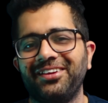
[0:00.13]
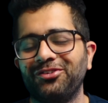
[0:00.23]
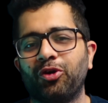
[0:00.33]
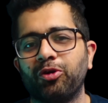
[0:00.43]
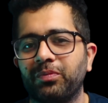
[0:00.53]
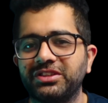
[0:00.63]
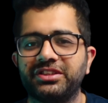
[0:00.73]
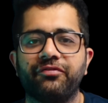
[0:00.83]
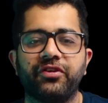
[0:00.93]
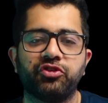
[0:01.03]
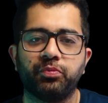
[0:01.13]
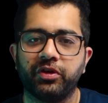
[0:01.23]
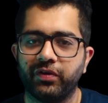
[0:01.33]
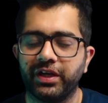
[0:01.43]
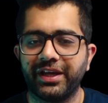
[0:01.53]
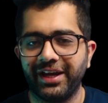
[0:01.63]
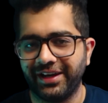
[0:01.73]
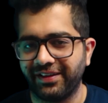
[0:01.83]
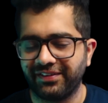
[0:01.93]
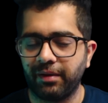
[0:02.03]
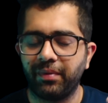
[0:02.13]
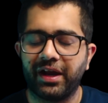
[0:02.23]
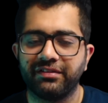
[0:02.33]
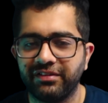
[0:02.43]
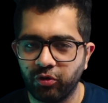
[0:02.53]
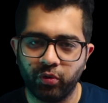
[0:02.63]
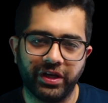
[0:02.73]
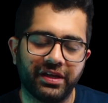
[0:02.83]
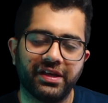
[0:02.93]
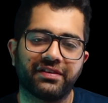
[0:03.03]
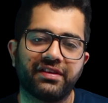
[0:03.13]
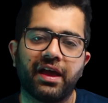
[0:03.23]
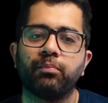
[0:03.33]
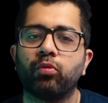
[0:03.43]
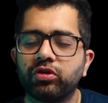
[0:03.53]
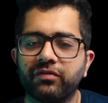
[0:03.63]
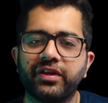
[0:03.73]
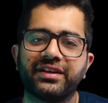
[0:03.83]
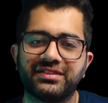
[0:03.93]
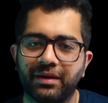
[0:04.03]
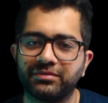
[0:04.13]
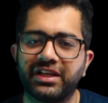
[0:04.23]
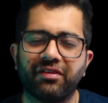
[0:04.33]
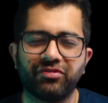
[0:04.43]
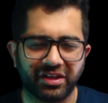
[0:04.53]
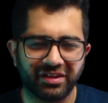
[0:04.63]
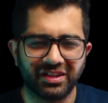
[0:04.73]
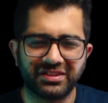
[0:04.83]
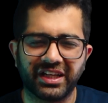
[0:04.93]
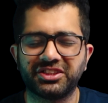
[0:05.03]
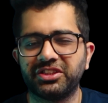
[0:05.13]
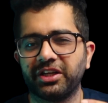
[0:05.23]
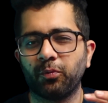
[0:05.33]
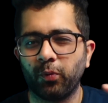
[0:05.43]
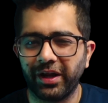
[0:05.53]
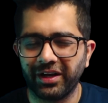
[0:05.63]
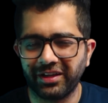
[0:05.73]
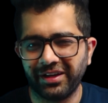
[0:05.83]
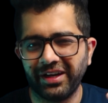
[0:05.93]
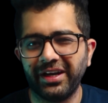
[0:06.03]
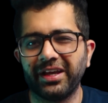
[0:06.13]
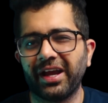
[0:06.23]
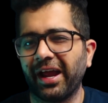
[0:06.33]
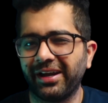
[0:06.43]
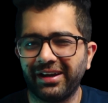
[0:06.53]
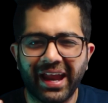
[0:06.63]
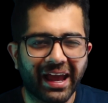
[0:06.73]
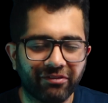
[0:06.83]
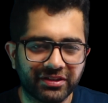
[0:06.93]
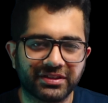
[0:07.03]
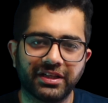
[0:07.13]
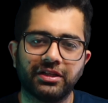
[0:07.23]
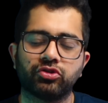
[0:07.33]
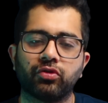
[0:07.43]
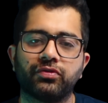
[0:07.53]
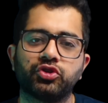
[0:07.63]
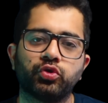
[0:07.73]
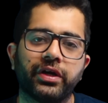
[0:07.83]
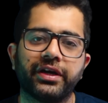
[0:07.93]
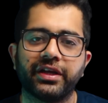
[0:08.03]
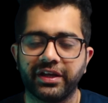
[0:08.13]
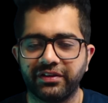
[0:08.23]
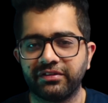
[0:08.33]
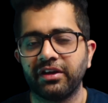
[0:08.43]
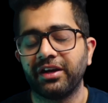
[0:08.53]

is not much difference between GATE exam and CUET exam. Both of the exams have general section where the reading and language skills of a student is